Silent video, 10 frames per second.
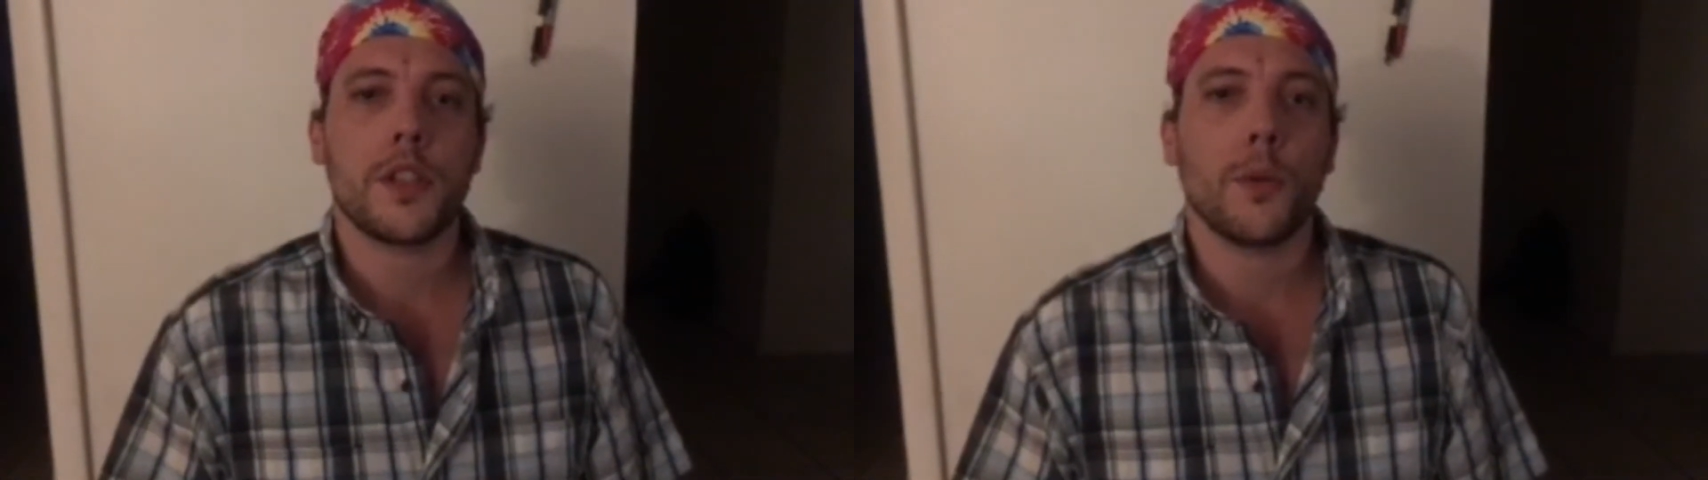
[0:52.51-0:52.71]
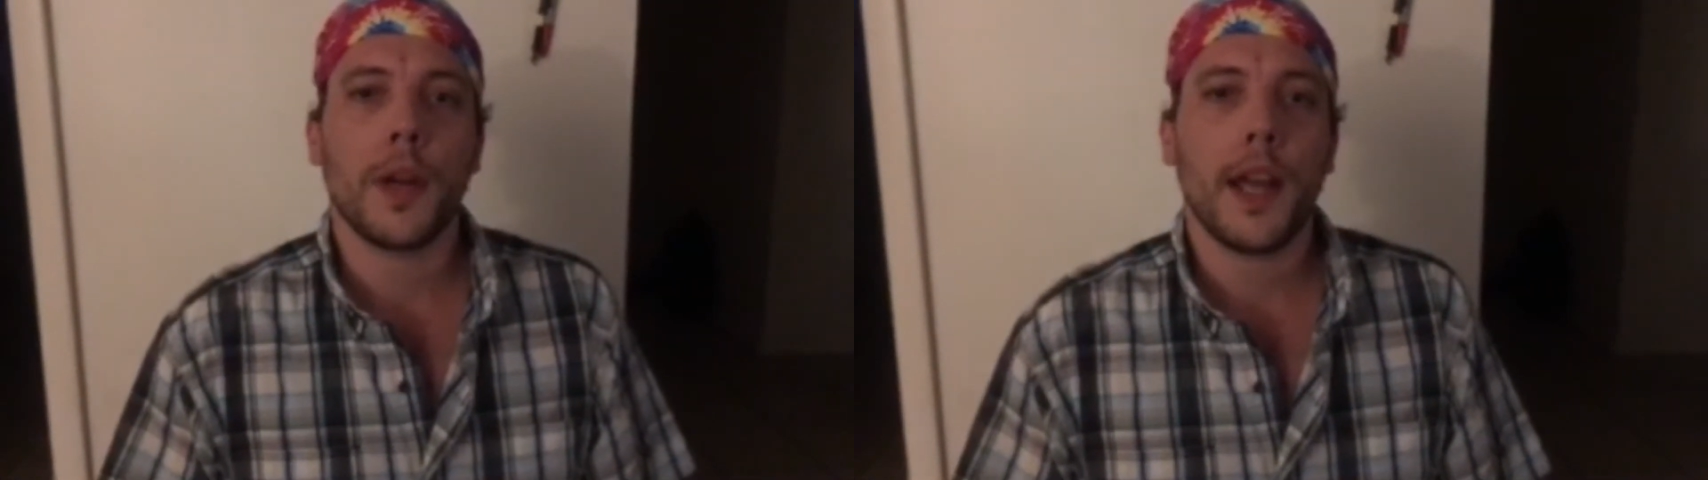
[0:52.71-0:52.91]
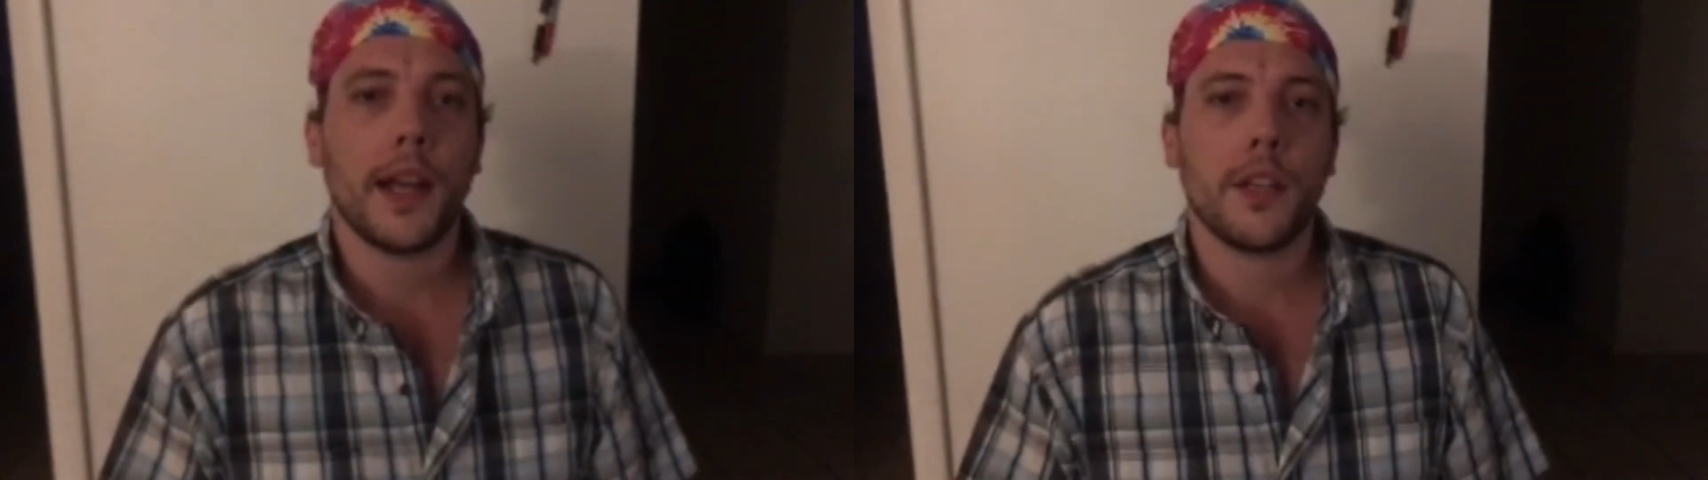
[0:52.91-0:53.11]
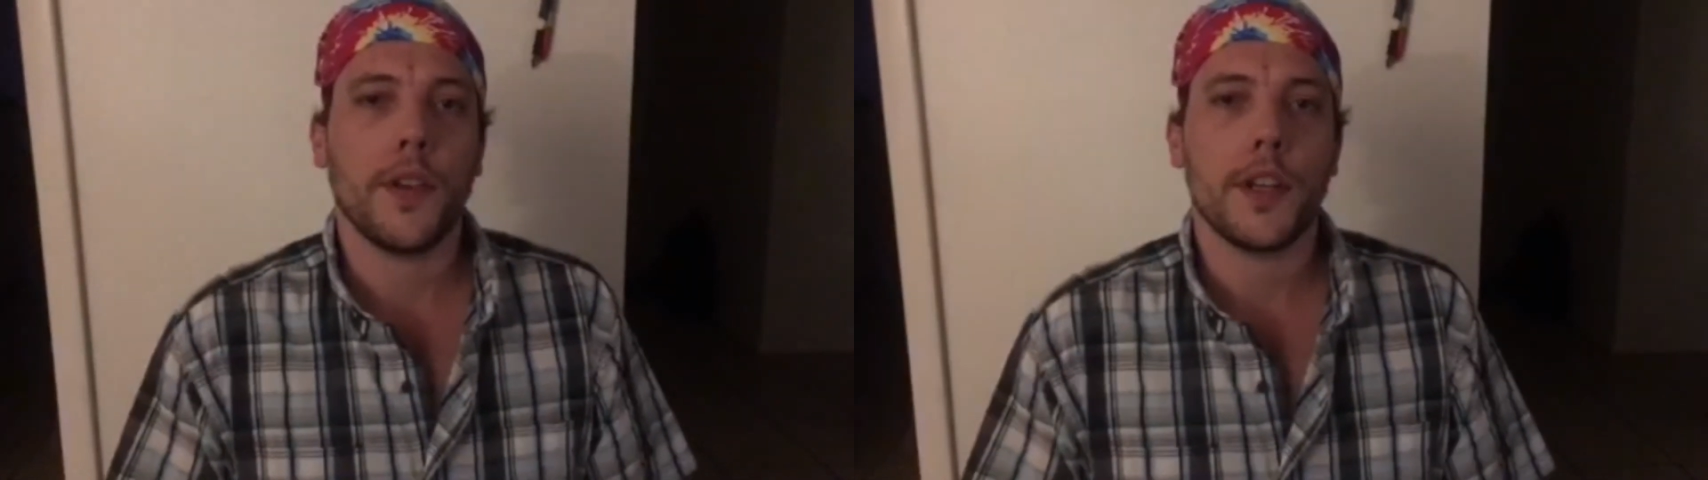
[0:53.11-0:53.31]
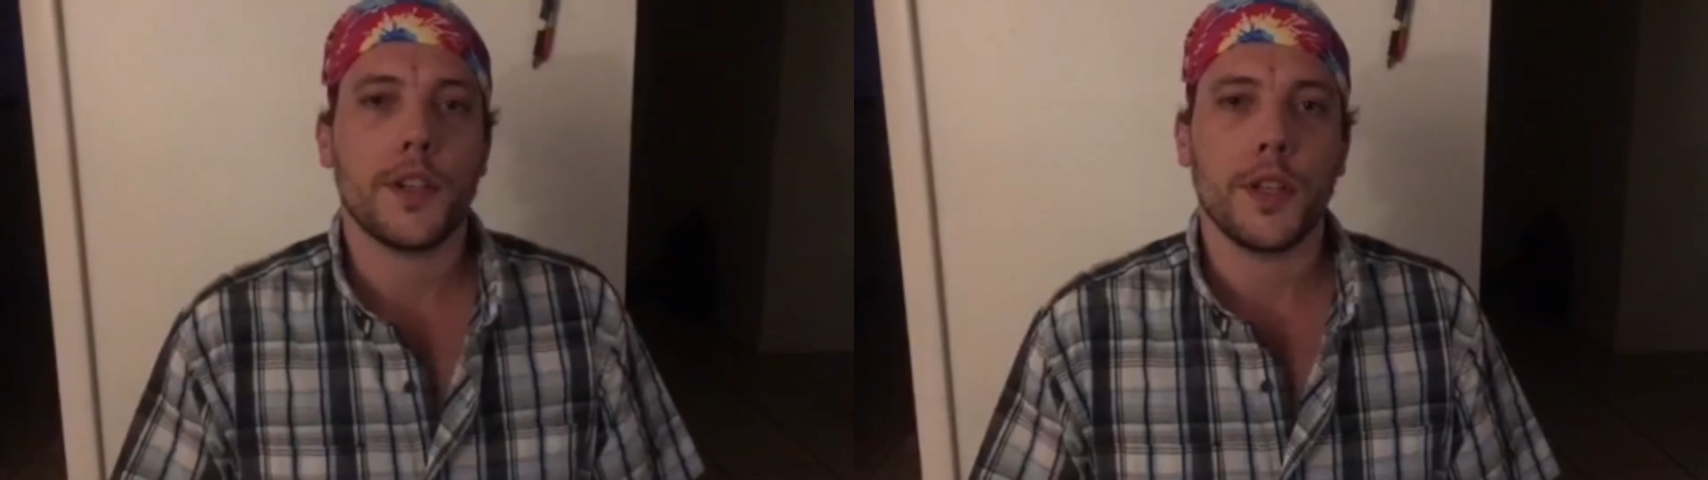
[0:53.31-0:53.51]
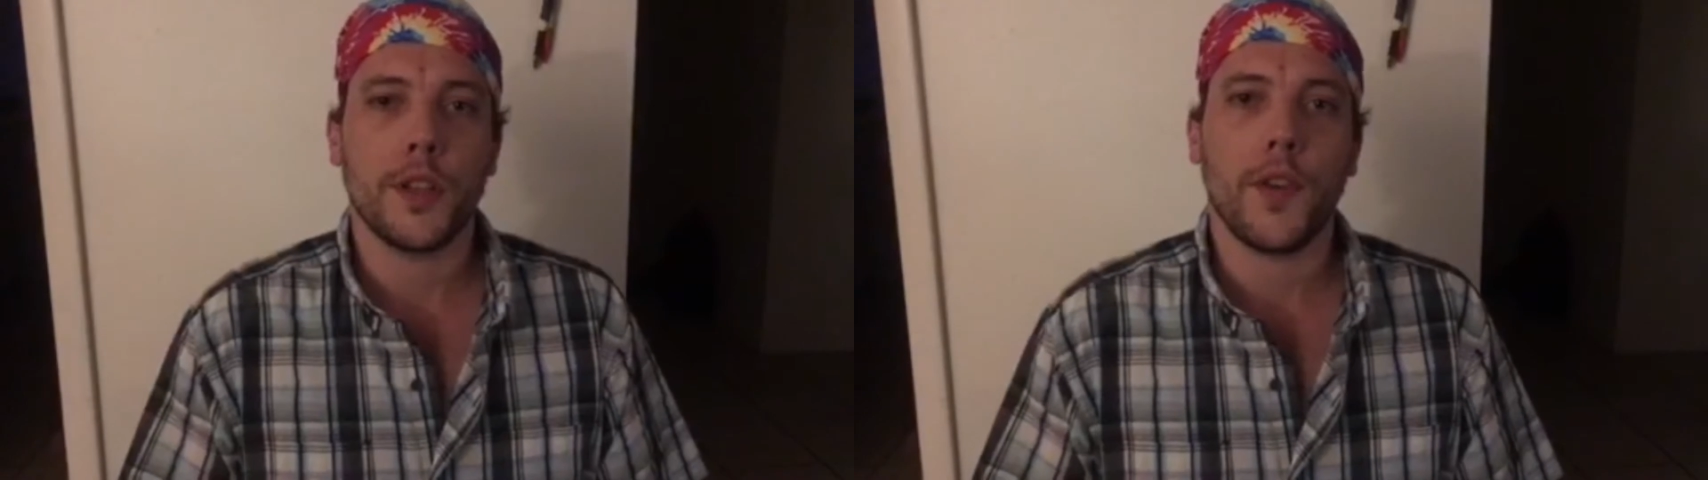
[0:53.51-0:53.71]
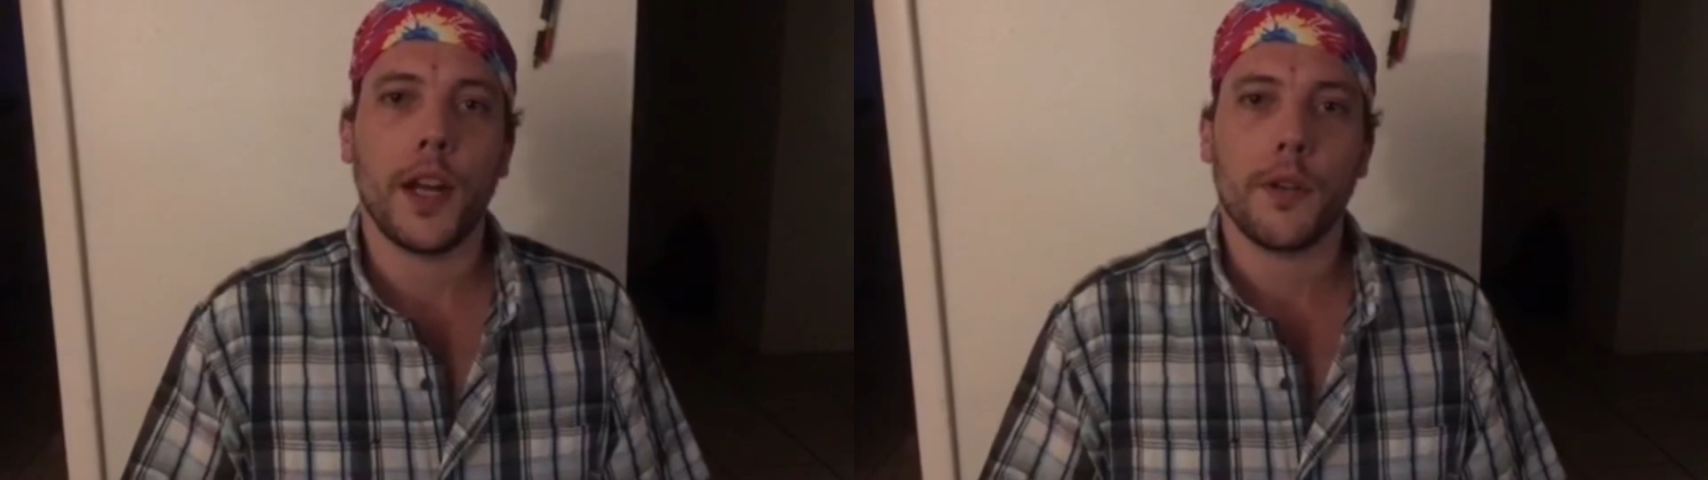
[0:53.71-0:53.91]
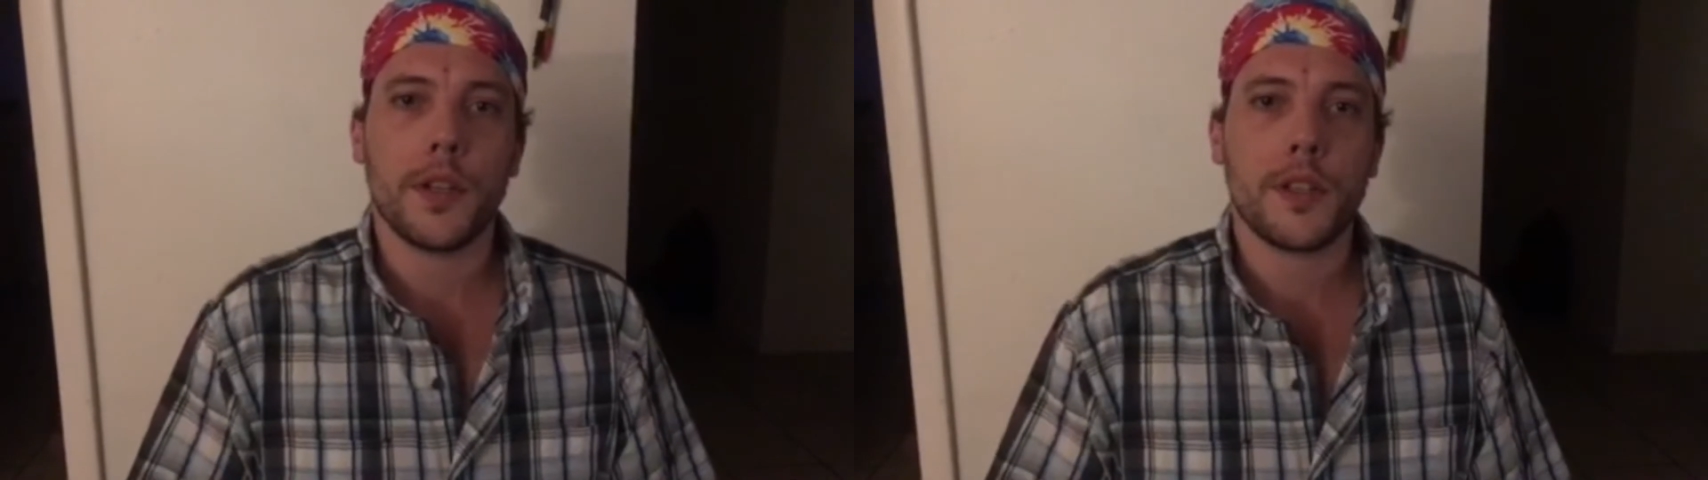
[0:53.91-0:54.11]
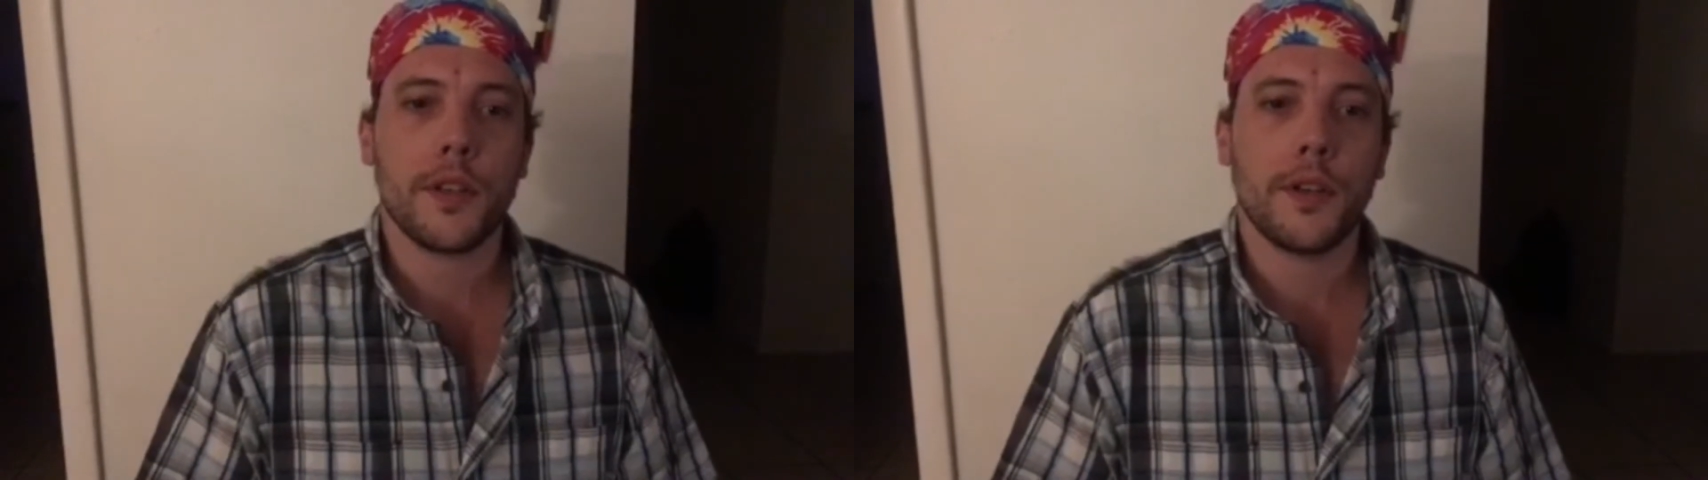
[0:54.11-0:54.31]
reactivation of the virus.